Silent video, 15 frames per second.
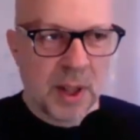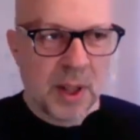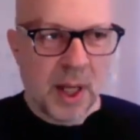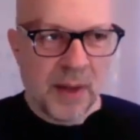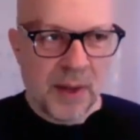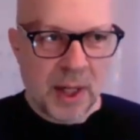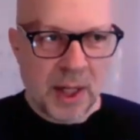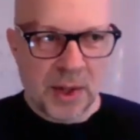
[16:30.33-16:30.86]

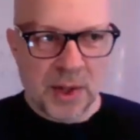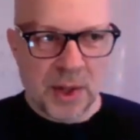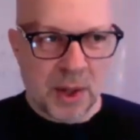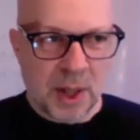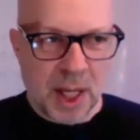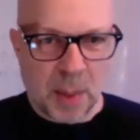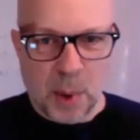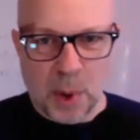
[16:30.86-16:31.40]
and then insert
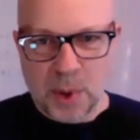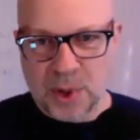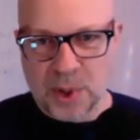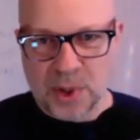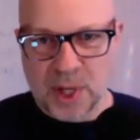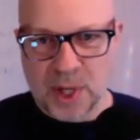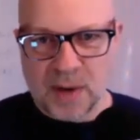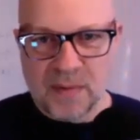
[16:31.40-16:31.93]
like personal
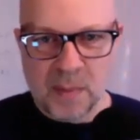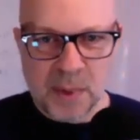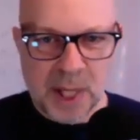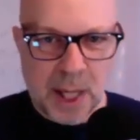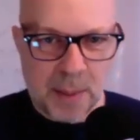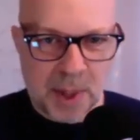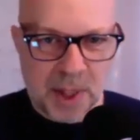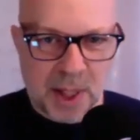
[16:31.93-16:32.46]
stuff from
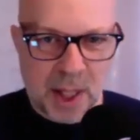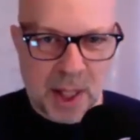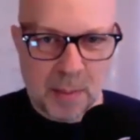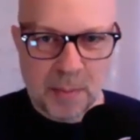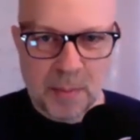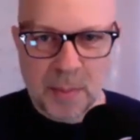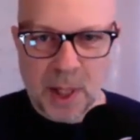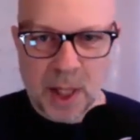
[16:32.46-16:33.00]
time to time,
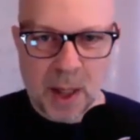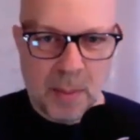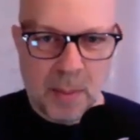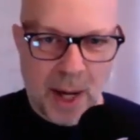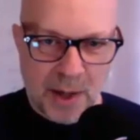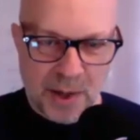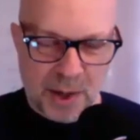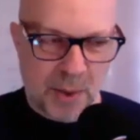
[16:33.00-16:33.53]

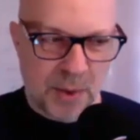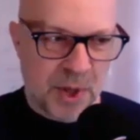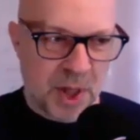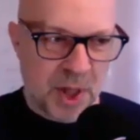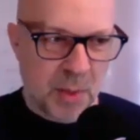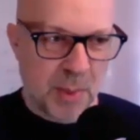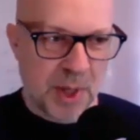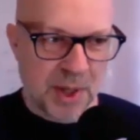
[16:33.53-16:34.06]
milestones in
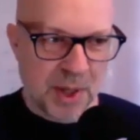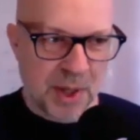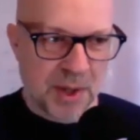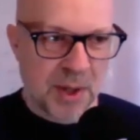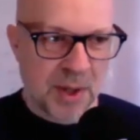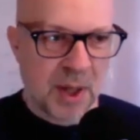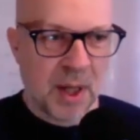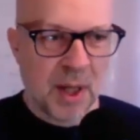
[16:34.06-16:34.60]
your business,